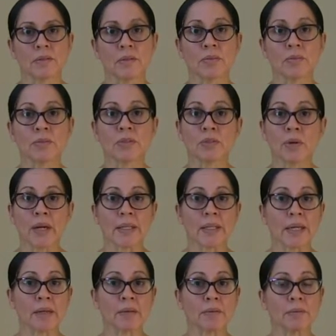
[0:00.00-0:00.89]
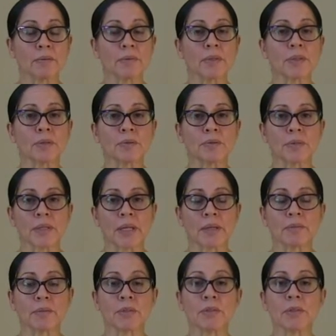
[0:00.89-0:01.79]
So we'll try that over and over
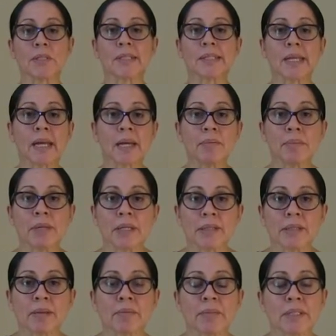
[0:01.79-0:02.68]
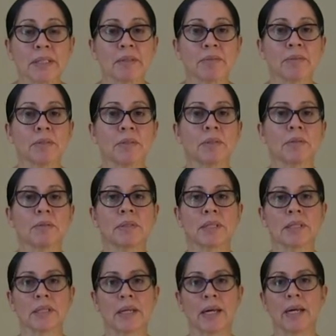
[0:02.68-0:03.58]
again. Your assignments have been given to you
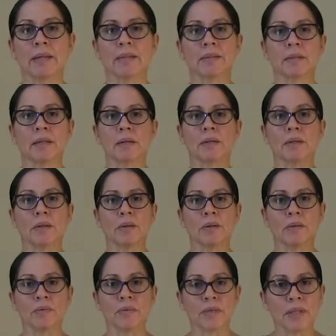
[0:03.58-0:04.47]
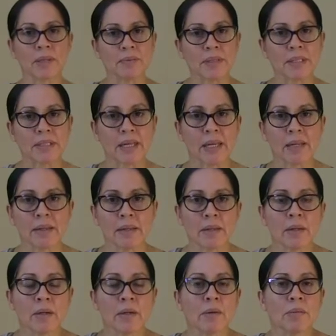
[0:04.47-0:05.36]
in class, and I'll go over them
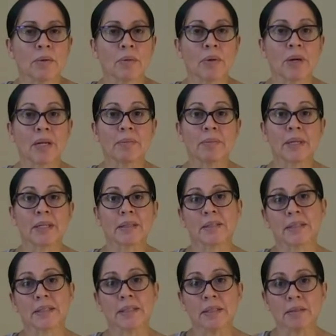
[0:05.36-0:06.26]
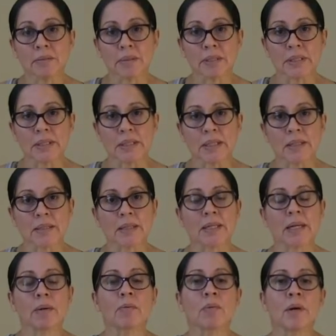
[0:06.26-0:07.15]
again. We want to make
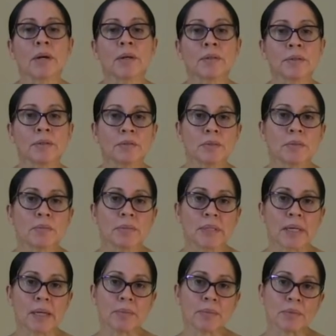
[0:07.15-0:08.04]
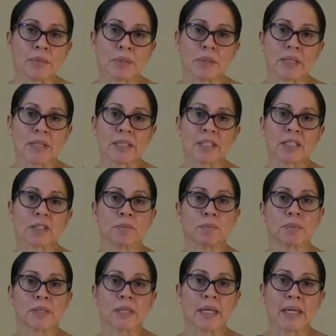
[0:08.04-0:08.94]
sequences, and I want you to be able to
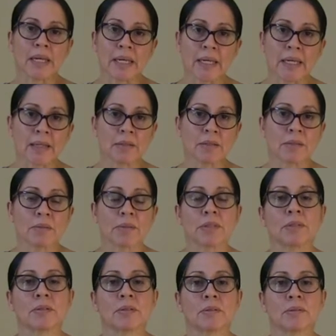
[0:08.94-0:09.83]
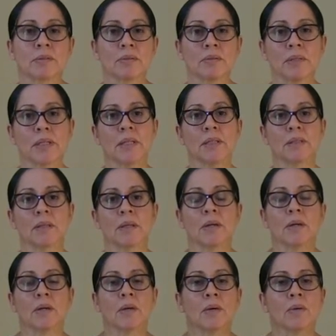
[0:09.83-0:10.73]
explain to a student